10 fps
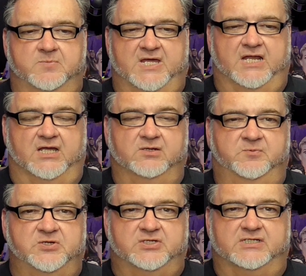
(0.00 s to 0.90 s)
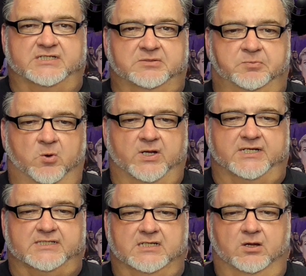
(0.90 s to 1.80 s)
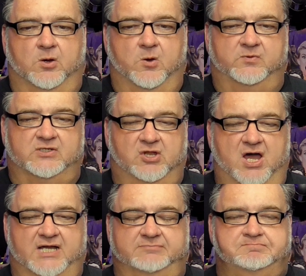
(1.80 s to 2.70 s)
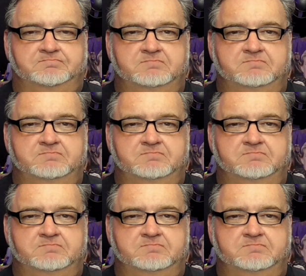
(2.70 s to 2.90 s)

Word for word: that unofficially supported overclocking